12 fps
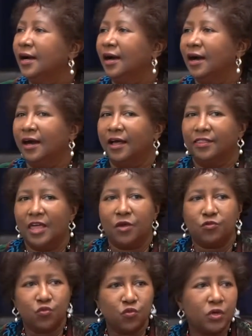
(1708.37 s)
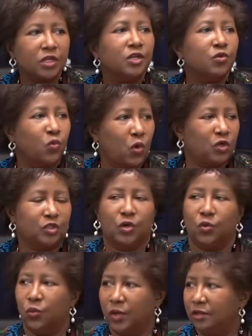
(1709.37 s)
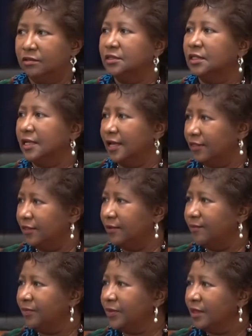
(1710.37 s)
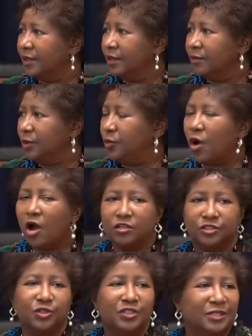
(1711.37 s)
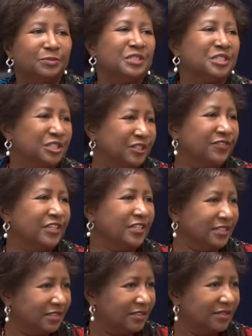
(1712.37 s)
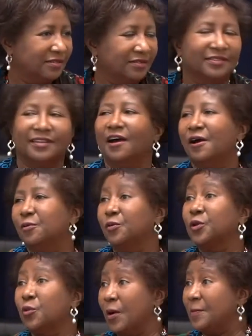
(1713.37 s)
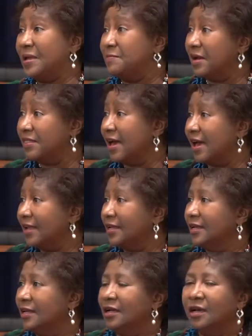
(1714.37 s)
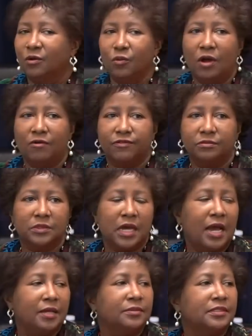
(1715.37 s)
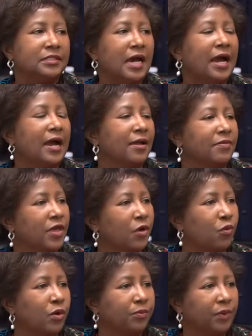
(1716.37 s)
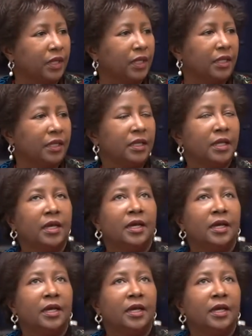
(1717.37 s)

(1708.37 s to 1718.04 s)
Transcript: that really worked well together. We were also a little mischievous. What do I mean by that? Well, from time to time, there would be